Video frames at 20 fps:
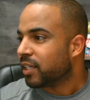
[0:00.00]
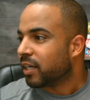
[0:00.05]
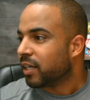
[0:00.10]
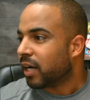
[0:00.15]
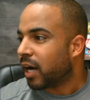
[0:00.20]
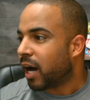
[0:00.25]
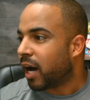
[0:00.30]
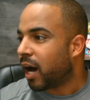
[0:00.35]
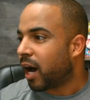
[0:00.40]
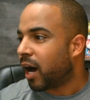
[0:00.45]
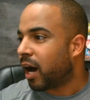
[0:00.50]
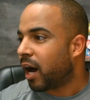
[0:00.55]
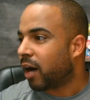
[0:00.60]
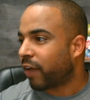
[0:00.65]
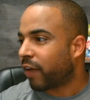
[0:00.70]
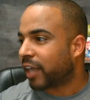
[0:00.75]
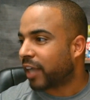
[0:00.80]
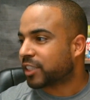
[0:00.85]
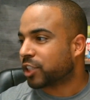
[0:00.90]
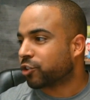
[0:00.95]

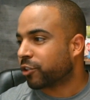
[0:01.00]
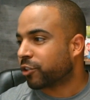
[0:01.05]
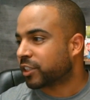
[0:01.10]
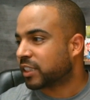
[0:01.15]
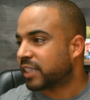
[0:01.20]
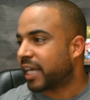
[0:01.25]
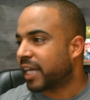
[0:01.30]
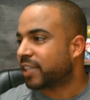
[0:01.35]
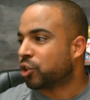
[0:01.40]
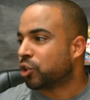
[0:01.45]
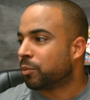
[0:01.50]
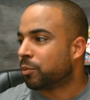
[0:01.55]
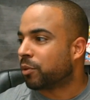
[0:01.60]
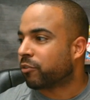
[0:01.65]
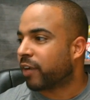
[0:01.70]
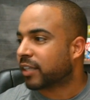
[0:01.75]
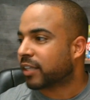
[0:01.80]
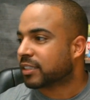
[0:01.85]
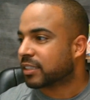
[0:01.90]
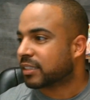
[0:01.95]
Rideshare Trickster says sumo
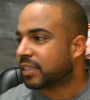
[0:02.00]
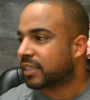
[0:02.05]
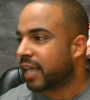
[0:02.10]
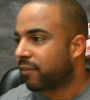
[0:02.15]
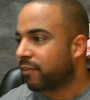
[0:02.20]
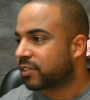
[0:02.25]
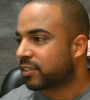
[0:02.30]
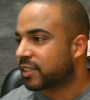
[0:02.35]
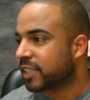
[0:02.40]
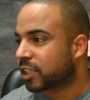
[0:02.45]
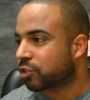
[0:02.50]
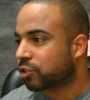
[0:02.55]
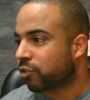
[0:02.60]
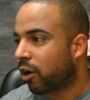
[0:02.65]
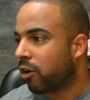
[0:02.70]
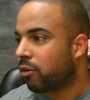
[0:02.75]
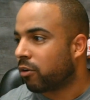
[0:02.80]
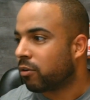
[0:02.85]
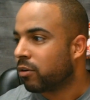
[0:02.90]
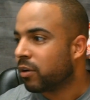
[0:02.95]
wrestlers have a
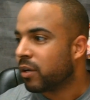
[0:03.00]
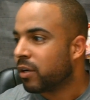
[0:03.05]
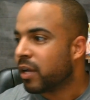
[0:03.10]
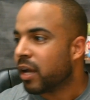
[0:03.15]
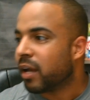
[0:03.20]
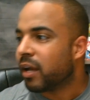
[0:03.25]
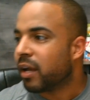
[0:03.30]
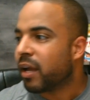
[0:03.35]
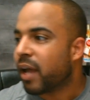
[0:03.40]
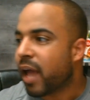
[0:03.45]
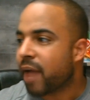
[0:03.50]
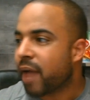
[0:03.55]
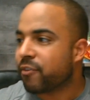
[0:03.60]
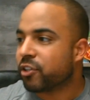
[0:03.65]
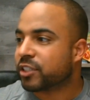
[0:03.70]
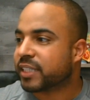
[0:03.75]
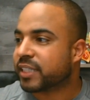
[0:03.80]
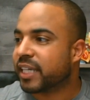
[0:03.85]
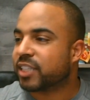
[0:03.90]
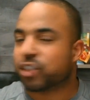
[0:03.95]
6-roll. Have you
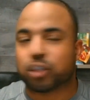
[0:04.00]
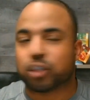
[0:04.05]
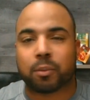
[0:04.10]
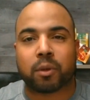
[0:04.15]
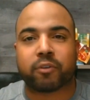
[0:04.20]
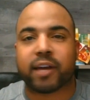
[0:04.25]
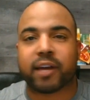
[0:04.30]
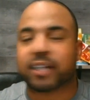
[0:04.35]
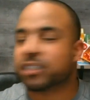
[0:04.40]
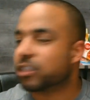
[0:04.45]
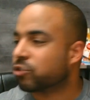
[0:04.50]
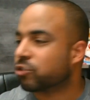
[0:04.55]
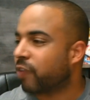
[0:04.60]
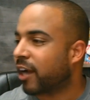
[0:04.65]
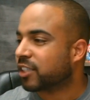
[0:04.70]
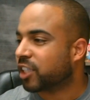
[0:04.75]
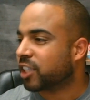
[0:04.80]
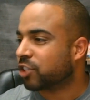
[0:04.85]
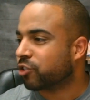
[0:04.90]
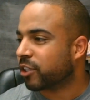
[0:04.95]
seen sumo wrestlers,
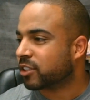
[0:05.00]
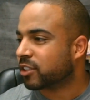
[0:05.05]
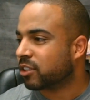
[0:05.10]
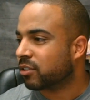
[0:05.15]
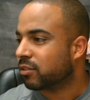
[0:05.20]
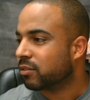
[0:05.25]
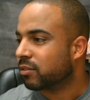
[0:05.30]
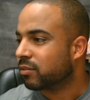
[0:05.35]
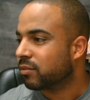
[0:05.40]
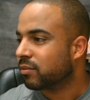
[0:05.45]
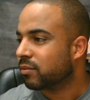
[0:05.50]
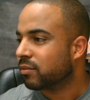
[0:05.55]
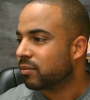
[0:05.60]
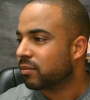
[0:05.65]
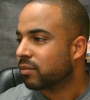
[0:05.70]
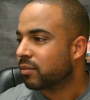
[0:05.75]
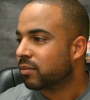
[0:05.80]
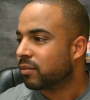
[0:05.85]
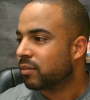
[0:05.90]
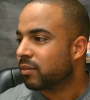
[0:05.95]
Rideshare Trickster?
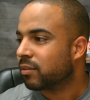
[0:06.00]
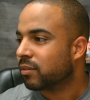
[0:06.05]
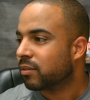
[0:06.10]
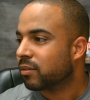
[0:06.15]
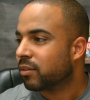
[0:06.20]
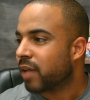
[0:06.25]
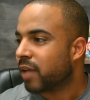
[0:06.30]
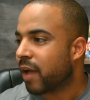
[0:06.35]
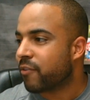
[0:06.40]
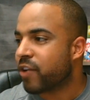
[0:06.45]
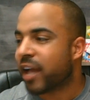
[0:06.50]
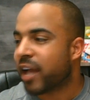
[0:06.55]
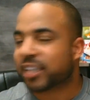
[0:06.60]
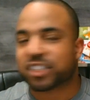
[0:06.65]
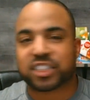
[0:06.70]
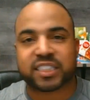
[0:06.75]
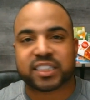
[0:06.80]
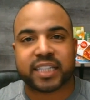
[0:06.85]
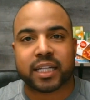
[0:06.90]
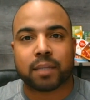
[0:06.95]
Have you
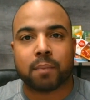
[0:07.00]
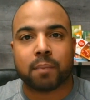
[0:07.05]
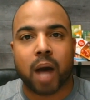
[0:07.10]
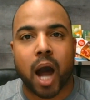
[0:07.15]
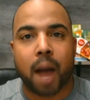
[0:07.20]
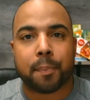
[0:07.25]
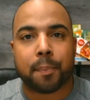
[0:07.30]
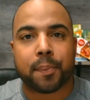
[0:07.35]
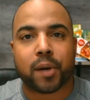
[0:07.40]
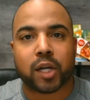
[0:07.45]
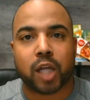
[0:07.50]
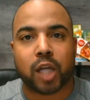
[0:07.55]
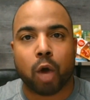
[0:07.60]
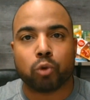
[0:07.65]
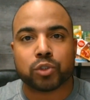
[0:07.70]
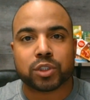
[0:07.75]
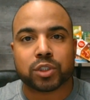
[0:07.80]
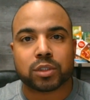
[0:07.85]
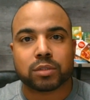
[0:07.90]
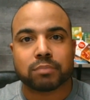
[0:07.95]
actually seen them up
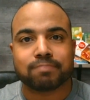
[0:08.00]
close?